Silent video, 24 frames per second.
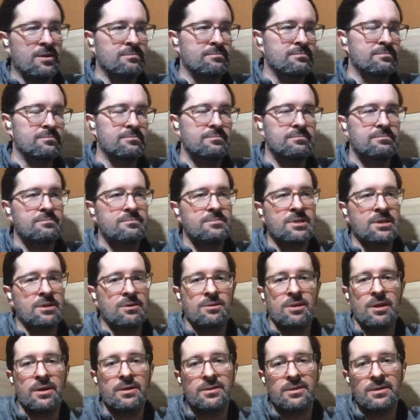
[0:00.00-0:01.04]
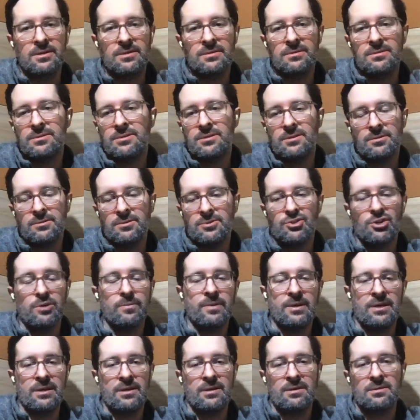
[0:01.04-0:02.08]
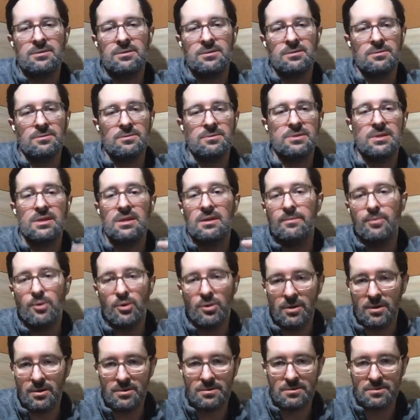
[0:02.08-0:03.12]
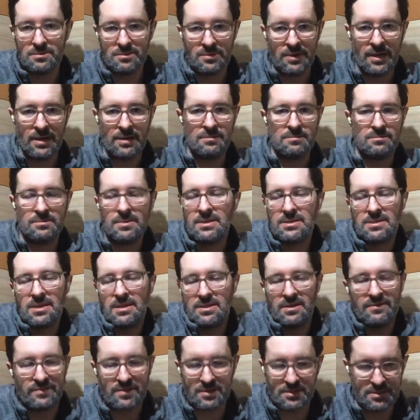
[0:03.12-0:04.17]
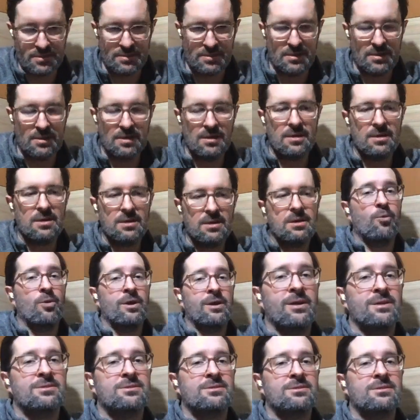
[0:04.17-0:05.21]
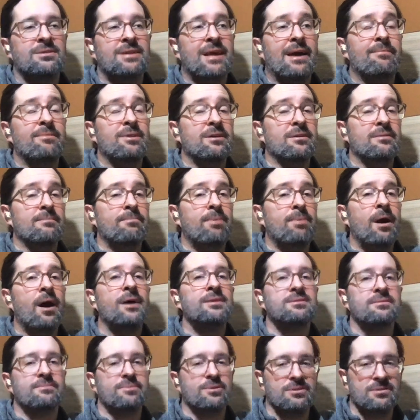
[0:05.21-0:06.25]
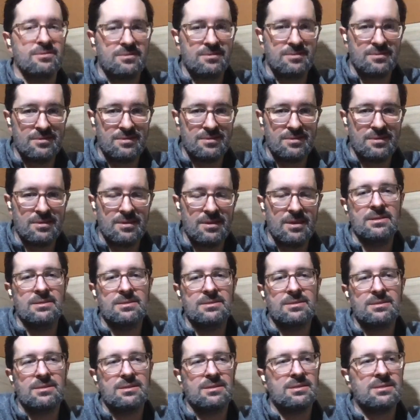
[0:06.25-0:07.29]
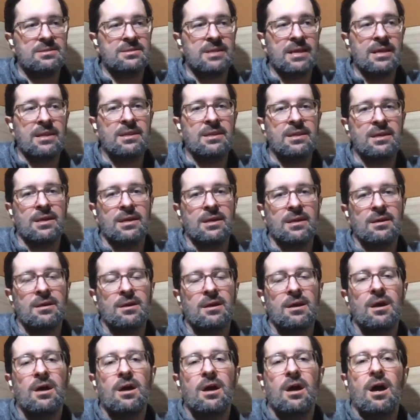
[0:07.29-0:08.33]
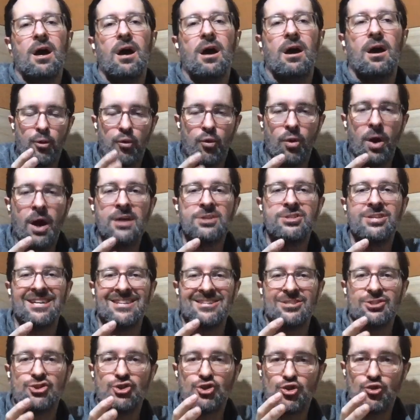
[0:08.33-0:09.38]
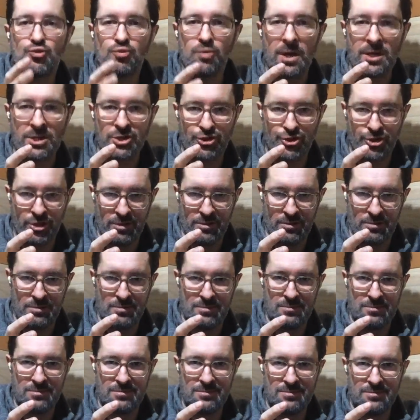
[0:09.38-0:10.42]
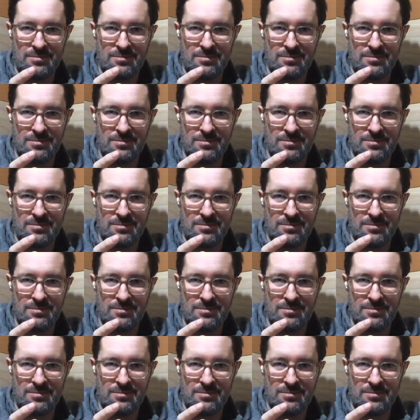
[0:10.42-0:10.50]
from London to Germany to Singapore, right? That's not difficult. But what is damn near impossible is sending a project structure